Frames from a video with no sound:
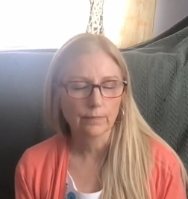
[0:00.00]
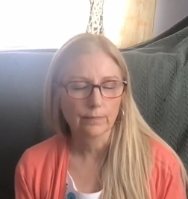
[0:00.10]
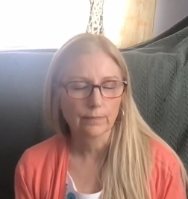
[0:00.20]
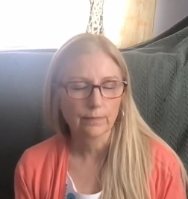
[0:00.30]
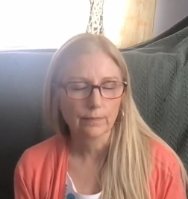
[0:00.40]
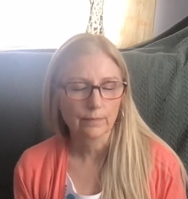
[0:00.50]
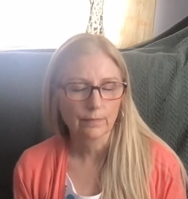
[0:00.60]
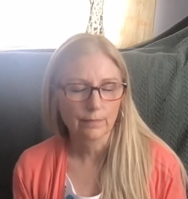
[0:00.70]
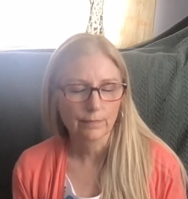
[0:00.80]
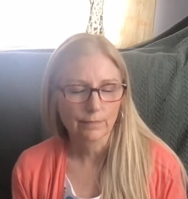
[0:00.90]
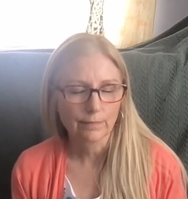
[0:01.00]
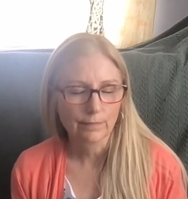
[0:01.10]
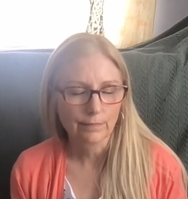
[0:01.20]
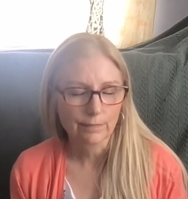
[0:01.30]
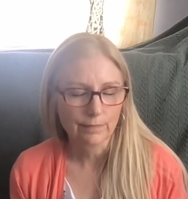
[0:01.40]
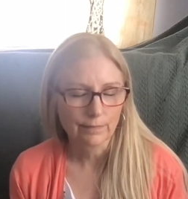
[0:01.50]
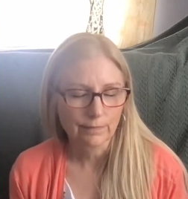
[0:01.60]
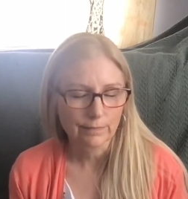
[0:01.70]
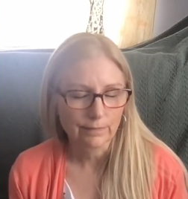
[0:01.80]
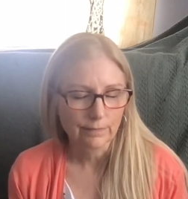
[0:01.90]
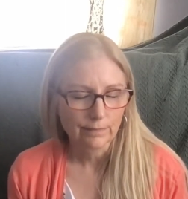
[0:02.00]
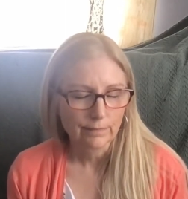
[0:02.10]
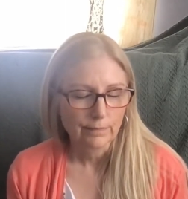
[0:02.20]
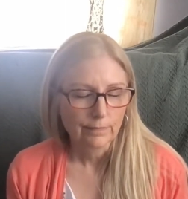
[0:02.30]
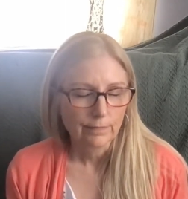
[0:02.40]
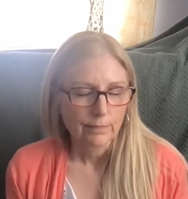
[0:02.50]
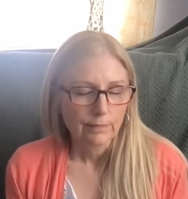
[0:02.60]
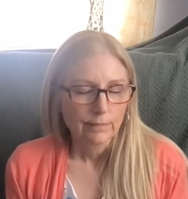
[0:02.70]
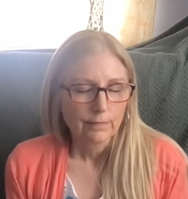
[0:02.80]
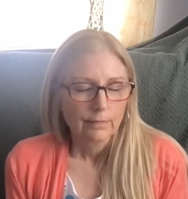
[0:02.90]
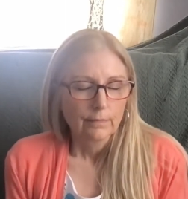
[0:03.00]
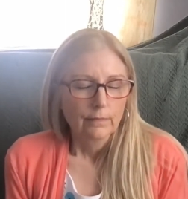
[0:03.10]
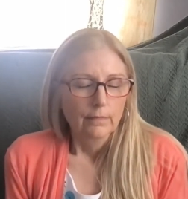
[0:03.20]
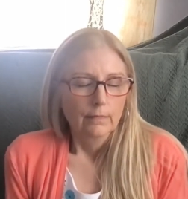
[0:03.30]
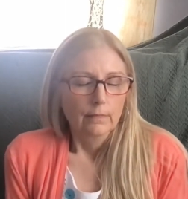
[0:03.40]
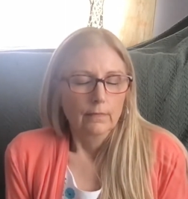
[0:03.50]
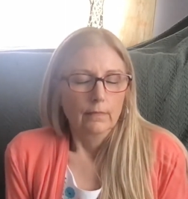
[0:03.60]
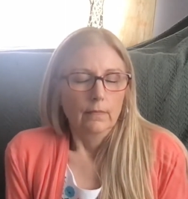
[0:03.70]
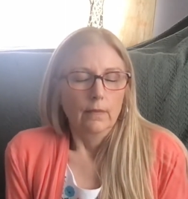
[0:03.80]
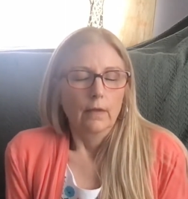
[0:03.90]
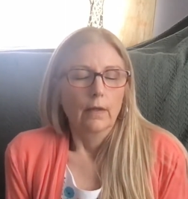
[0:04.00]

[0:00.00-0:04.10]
Nobody speaks.